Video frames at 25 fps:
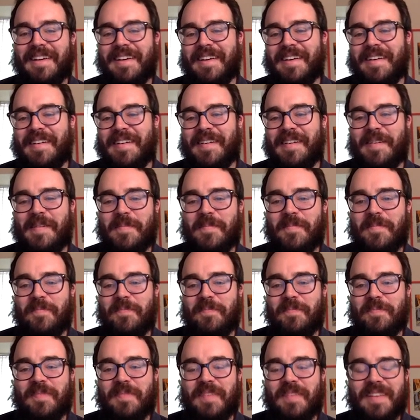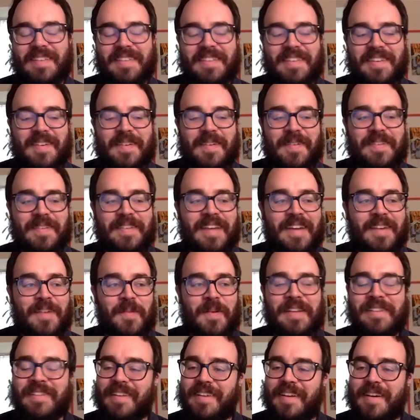Um, so it was kind
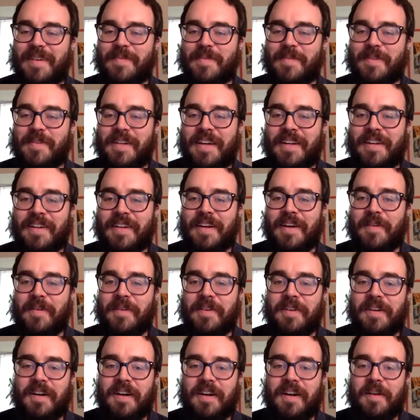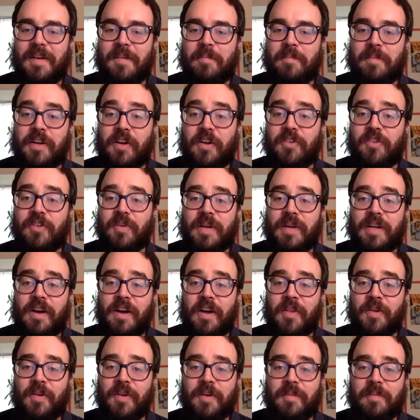of wasted effort. I don't know. Um, but also in
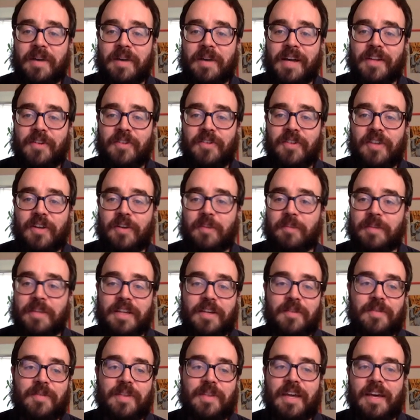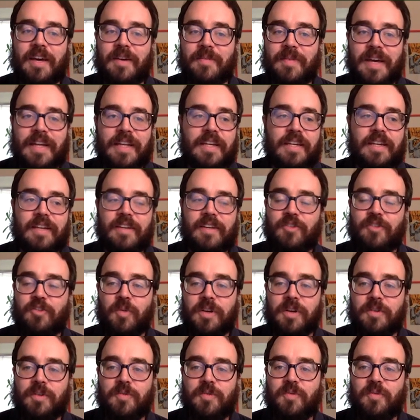other compilers, I don't believe they have any
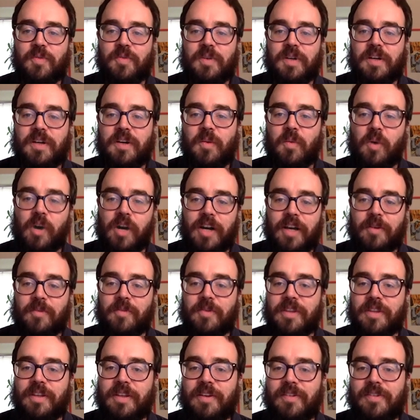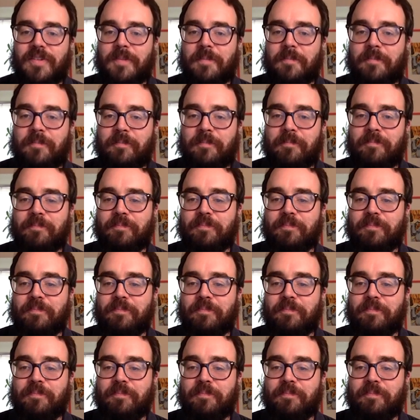sort of uh, warning for this.